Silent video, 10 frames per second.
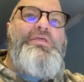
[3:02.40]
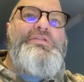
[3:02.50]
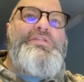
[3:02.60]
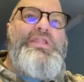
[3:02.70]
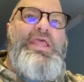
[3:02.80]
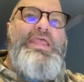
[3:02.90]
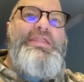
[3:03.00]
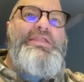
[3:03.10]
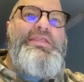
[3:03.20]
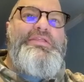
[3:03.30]
us that
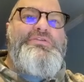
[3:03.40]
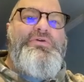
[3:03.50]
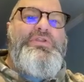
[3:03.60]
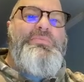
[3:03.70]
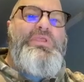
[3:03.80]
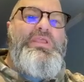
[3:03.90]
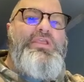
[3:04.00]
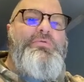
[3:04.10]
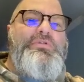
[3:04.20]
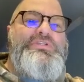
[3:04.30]
AD is going to be
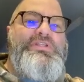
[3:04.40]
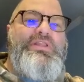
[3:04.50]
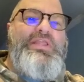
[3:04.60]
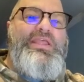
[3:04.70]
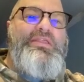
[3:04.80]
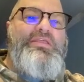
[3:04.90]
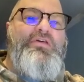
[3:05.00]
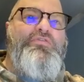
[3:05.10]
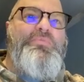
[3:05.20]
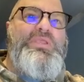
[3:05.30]
equal to the length
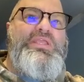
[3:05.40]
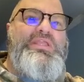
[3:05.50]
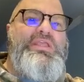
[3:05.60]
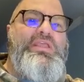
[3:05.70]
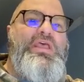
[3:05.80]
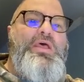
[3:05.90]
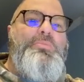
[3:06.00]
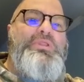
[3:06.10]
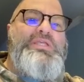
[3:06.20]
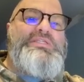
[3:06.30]
of BD
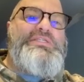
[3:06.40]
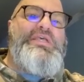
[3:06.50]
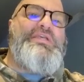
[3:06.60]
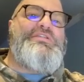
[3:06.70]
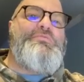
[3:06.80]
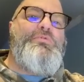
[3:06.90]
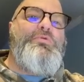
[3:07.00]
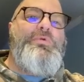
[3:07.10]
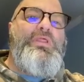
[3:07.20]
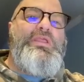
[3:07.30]
plus 6. Well,
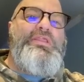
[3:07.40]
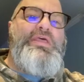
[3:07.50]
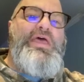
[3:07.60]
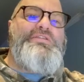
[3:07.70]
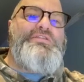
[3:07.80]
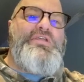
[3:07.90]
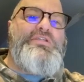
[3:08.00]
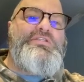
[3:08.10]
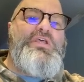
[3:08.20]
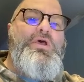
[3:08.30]
really, that's
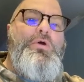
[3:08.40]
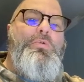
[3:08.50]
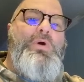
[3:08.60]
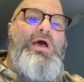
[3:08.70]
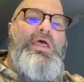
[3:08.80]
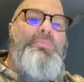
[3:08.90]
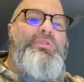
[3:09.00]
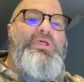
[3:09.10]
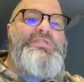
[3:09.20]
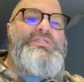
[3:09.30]
just Y
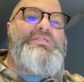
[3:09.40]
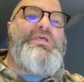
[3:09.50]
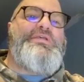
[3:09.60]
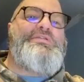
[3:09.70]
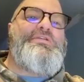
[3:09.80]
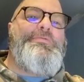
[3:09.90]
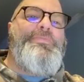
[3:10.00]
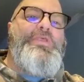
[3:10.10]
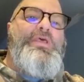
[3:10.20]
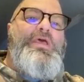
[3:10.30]
plus 6.
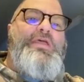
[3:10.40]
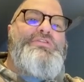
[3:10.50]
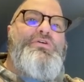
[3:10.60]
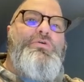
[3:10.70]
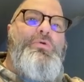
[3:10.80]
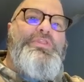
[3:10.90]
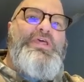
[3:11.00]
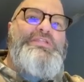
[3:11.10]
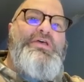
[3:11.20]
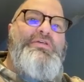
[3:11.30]
And so what
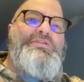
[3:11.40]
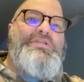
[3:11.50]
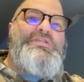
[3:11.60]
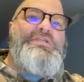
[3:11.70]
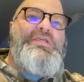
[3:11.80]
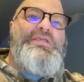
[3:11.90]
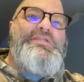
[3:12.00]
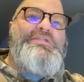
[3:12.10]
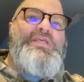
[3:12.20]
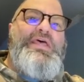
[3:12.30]
that tells us
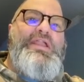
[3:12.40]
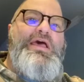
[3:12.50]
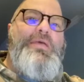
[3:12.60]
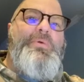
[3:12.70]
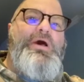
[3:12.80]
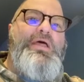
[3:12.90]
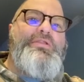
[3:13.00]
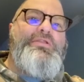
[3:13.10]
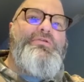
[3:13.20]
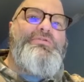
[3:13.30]
is that
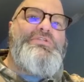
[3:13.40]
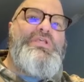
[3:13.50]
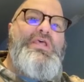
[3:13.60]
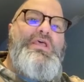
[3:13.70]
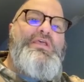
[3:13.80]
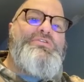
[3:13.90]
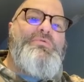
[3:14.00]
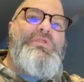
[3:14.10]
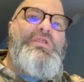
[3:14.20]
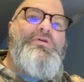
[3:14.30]
hypotenuse is
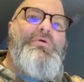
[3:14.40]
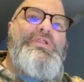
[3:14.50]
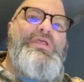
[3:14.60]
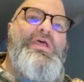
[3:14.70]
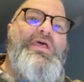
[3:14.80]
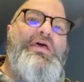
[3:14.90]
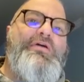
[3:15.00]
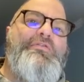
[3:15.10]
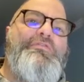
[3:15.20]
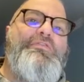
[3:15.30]
really going to
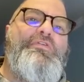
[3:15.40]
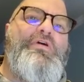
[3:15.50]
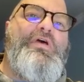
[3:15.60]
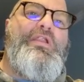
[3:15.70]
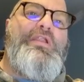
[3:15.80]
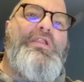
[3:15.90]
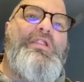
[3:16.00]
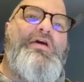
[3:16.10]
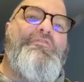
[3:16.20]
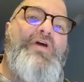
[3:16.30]
have
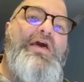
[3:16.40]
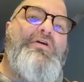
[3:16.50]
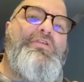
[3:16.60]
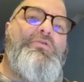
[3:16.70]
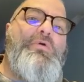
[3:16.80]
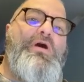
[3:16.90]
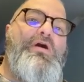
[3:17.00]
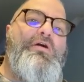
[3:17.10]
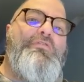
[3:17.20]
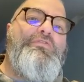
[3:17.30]
a value
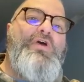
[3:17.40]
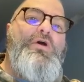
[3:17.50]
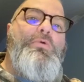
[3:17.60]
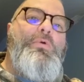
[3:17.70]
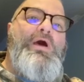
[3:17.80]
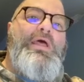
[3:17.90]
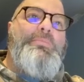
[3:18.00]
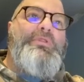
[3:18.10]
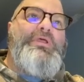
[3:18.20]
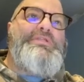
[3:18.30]
of Y
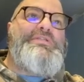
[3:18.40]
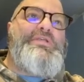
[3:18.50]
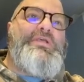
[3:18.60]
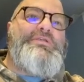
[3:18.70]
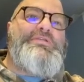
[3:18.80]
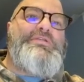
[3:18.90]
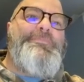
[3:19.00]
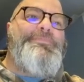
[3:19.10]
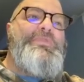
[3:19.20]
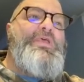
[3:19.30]
plus 6.
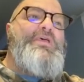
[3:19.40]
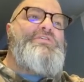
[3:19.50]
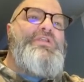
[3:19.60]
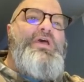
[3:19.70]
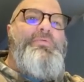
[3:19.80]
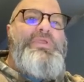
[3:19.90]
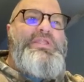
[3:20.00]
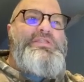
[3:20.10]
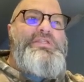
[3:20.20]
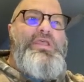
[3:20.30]
So now we
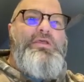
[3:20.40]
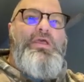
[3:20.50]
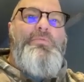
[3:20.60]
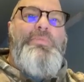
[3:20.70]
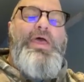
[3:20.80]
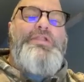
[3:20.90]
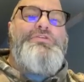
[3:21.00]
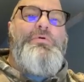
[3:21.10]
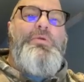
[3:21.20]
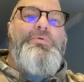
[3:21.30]
can come back
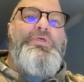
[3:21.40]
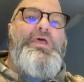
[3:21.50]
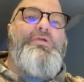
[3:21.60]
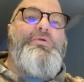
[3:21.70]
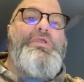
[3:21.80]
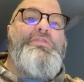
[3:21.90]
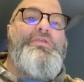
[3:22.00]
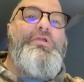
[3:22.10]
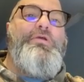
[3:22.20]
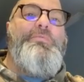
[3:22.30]
to our Pythagorean
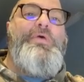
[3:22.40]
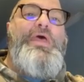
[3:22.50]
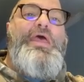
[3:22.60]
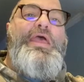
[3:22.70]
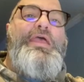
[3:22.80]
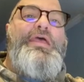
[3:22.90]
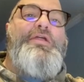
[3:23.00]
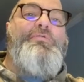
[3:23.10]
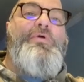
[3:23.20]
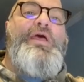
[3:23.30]
theorem
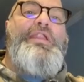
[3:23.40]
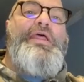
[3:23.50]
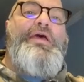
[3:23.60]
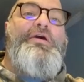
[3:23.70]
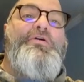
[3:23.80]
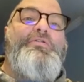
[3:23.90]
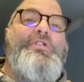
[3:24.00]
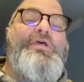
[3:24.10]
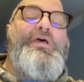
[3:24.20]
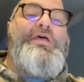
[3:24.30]
and write
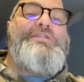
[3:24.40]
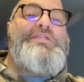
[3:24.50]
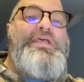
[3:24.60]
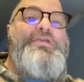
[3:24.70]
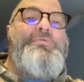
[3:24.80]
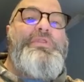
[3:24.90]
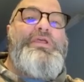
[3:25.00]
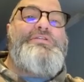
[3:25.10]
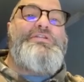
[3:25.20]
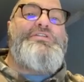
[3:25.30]
down a second
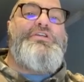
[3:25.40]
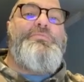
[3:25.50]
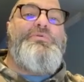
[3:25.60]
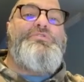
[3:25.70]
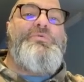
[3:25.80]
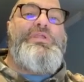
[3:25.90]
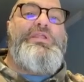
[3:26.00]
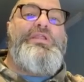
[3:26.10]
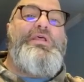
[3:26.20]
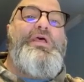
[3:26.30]
relationship
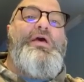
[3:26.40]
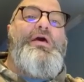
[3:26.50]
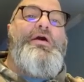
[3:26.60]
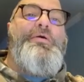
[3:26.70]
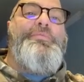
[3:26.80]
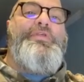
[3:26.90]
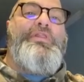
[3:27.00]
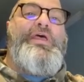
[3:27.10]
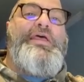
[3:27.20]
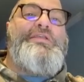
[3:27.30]
between the
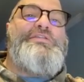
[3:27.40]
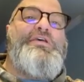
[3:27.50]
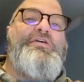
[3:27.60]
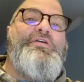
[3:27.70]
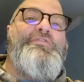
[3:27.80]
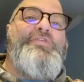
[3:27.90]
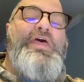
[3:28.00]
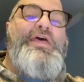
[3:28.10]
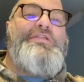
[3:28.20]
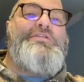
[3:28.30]
legs of
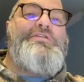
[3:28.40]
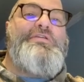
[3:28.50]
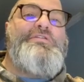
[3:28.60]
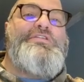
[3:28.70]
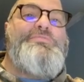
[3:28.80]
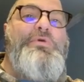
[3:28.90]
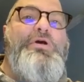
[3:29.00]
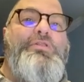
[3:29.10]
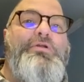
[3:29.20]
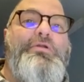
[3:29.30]
that
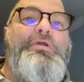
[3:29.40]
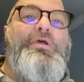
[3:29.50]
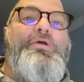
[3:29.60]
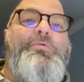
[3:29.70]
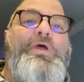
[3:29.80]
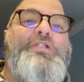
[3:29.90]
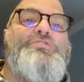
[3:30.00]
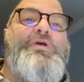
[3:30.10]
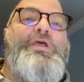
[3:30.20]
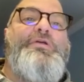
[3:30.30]
smaller right
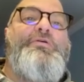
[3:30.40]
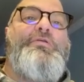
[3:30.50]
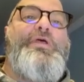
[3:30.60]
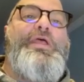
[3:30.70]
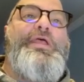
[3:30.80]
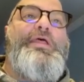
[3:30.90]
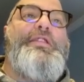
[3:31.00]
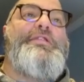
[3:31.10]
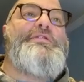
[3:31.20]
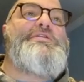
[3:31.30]
triangle
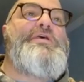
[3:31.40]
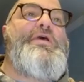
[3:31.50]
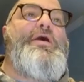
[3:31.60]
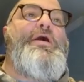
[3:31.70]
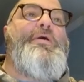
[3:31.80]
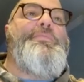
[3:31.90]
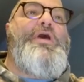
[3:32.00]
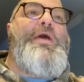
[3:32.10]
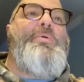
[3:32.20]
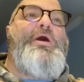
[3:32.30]
and the
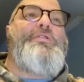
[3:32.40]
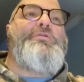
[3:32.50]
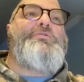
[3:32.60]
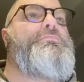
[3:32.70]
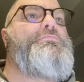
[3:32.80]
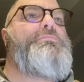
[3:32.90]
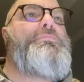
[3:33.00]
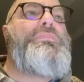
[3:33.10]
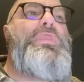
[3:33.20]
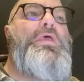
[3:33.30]
hypotenuse.
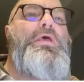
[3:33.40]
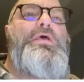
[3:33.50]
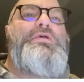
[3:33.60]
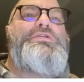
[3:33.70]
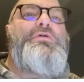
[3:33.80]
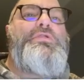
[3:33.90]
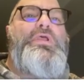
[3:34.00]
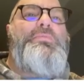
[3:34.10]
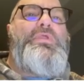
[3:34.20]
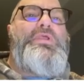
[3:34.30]
So
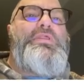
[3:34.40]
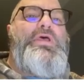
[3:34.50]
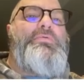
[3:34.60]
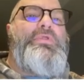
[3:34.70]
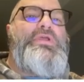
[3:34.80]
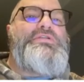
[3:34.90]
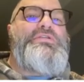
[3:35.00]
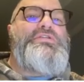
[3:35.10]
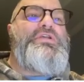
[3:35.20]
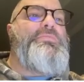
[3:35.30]
namely, that
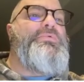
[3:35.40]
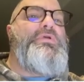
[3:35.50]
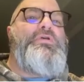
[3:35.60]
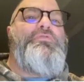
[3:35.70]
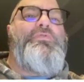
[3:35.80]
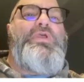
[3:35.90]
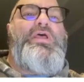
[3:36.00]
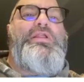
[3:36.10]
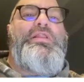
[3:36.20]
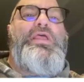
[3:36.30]
relationship, if we
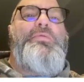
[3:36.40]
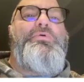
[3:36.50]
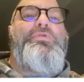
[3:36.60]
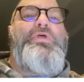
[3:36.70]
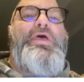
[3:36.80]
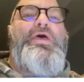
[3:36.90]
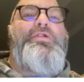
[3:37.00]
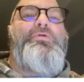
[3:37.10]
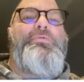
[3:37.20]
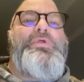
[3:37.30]
kind of label that
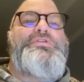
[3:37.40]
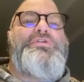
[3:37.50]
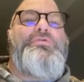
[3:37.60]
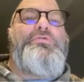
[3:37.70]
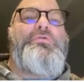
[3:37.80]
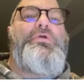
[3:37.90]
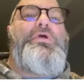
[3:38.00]
original